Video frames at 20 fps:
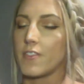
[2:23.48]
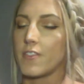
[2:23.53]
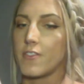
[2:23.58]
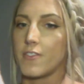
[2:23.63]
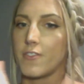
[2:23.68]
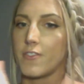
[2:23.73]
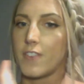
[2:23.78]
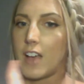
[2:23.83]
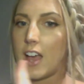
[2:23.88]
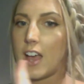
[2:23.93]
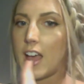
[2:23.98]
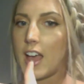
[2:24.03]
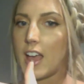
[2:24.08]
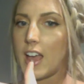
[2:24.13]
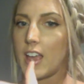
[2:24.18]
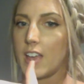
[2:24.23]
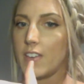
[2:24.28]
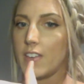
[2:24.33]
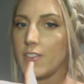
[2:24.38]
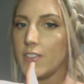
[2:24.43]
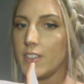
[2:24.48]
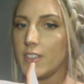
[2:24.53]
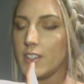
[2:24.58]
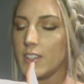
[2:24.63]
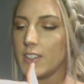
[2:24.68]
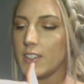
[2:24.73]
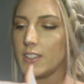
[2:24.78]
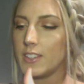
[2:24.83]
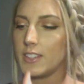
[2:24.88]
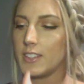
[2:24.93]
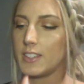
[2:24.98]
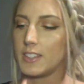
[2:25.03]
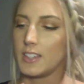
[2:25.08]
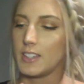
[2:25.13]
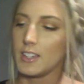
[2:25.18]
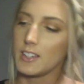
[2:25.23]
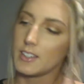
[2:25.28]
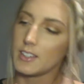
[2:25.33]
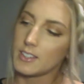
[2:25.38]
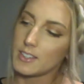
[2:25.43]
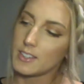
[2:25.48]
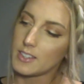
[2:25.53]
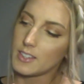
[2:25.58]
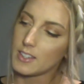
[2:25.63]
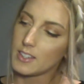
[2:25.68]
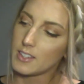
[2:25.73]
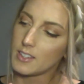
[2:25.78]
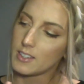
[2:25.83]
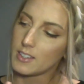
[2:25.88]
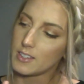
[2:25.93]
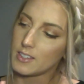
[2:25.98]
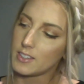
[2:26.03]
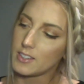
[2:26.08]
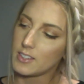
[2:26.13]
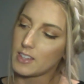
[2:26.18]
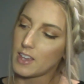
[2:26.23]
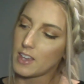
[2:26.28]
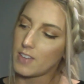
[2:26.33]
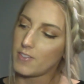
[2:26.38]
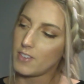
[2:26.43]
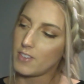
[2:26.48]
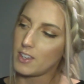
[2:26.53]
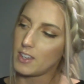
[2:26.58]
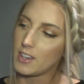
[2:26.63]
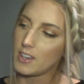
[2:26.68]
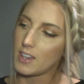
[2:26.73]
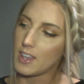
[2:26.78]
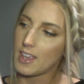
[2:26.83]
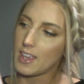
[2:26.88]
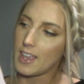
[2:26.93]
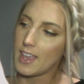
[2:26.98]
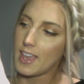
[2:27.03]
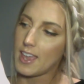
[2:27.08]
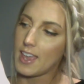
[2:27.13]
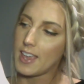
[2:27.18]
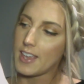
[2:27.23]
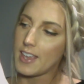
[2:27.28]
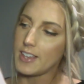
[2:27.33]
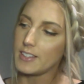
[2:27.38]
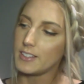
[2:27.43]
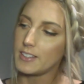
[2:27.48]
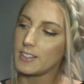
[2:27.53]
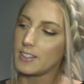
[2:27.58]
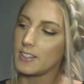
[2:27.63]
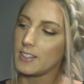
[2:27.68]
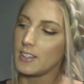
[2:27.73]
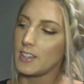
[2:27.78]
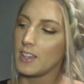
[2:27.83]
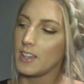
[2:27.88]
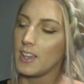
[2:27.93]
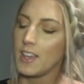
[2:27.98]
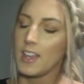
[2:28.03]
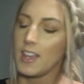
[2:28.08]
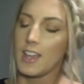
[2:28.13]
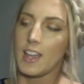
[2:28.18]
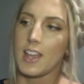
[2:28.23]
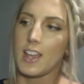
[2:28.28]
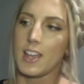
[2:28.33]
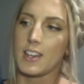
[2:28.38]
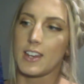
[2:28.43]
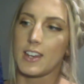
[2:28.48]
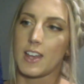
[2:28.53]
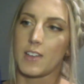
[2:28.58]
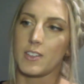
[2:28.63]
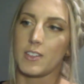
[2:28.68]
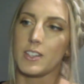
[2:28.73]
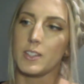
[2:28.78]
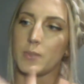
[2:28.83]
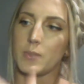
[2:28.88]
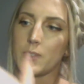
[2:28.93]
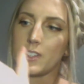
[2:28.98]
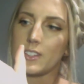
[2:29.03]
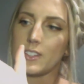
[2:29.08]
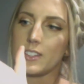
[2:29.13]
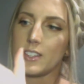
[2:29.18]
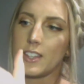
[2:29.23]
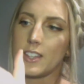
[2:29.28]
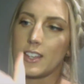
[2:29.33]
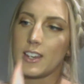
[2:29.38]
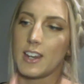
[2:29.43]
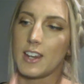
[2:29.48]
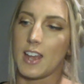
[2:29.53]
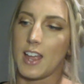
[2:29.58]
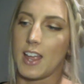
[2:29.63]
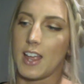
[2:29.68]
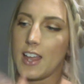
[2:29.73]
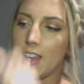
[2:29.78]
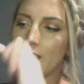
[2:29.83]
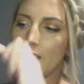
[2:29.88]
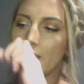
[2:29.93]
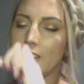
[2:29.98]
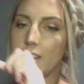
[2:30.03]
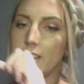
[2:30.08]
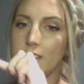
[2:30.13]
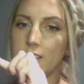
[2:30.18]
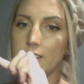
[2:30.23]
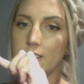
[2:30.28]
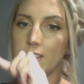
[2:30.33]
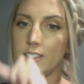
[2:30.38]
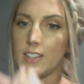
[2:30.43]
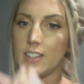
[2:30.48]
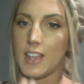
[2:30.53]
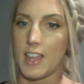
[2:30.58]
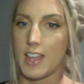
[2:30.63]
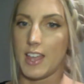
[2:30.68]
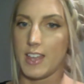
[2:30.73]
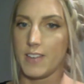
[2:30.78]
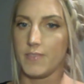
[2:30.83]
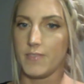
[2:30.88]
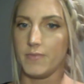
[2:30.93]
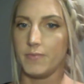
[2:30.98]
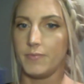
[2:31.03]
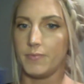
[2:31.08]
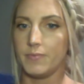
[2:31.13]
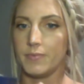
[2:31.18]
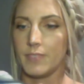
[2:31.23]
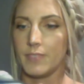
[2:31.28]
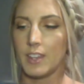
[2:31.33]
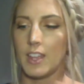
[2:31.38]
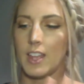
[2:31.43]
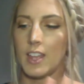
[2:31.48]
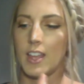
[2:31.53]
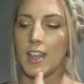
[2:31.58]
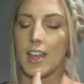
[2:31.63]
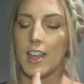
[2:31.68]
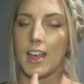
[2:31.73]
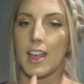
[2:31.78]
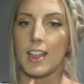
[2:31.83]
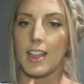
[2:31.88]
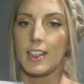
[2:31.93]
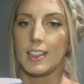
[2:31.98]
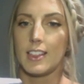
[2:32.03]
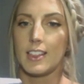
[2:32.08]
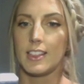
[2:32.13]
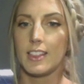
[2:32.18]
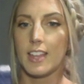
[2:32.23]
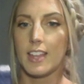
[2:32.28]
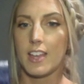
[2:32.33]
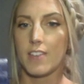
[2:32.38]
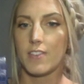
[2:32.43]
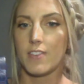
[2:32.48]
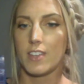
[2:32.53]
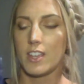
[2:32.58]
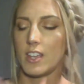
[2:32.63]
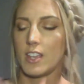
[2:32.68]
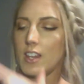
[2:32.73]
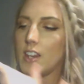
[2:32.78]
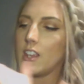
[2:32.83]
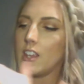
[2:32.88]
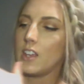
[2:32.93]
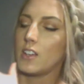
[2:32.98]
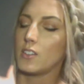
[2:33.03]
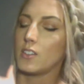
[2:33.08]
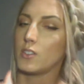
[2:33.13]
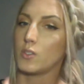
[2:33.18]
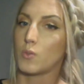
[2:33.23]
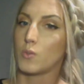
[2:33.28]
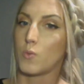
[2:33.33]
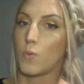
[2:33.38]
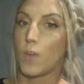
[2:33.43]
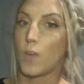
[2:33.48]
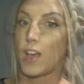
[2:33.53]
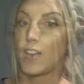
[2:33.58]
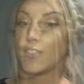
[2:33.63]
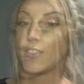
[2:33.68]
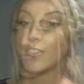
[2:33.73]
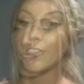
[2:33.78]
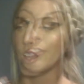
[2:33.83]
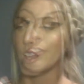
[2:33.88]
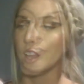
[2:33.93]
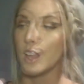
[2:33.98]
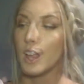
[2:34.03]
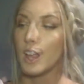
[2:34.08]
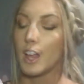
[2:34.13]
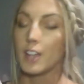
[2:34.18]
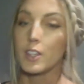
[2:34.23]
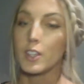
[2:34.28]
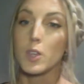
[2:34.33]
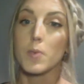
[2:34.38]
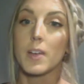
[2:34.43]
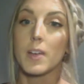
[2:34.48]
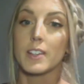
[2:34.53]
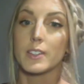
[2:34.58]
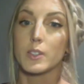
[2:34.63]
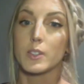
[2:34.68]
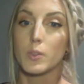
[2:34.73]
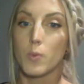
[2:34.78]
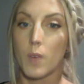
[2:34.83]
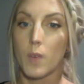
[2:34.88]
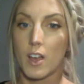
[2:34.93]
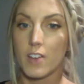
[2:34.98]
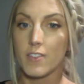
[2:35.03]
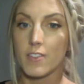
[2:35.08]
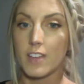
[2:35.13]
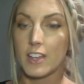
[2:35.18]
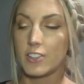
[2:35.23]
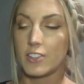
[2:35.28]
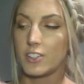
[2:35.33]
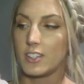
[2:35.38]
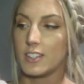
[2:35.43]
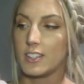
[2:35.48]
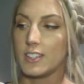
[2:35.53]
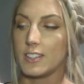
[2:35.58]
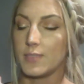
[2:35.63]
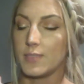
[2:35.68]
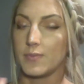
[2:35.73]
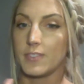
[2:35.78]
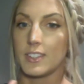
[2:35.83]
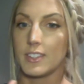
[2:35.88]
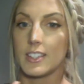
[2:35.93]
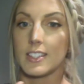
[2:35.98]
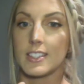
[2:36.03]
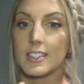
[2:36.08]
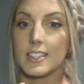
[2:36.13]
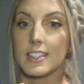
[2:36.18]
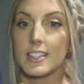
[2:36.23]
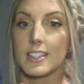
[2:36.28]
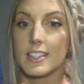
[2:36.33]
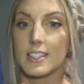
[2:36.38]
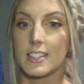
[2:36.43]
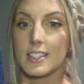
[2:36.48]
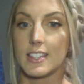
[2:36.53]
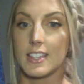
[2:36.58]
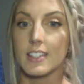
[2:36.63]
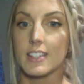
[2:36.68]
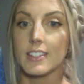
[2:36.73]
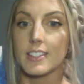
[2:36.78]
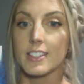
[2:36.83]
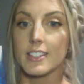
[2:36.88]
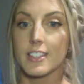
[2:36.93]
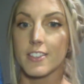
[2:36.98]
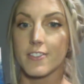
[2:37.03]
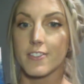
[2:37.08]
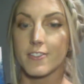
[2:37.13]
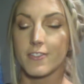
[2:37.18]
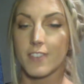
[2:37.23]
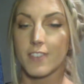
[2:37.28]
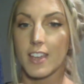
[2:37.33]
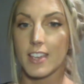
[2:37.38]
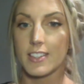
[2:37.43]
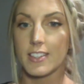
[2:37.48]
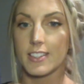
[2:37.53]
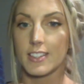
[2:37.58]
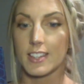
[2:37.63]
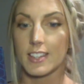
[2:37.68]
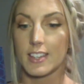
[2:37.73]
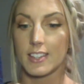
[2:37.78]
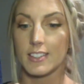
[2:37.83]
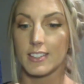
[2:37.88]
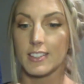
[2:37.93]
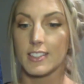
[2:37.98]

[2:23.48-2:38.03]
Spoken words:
5, 6, 7, 8, and now these ones, 9, 10, 11, 12. A cube has 12 edges, 6 faces,